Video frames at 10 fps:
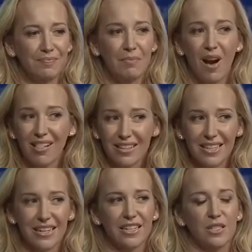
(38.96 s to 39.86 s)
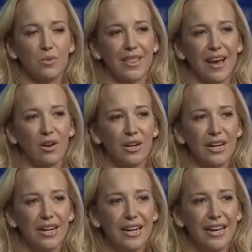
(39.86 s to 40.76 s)
politics, without
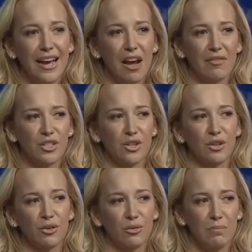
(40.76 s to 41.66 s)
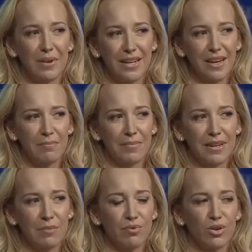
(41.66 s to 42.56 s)
having to go through big
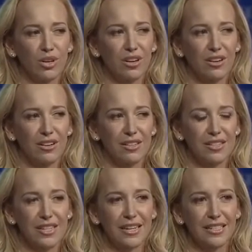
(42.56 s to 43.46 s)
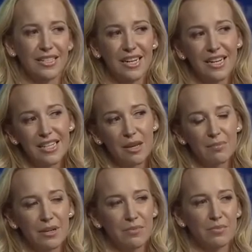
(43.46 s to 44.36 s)
company protocols and
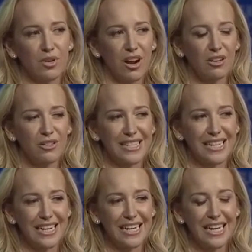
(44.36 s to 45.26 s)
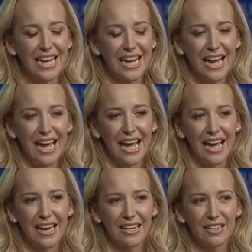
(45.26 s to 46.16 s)
sometimes bureaucracy.
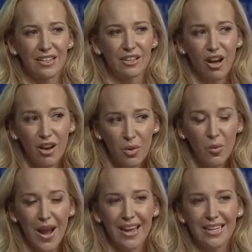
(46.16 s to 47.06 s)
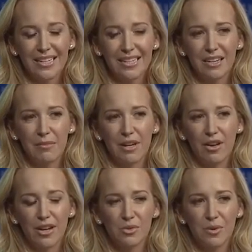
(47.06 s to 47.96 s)
And along the way, I
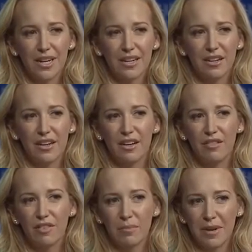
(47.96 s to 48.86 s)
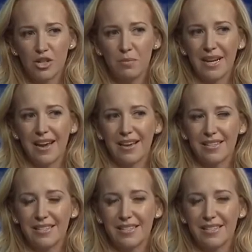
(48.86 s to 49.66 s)
graduated from HBS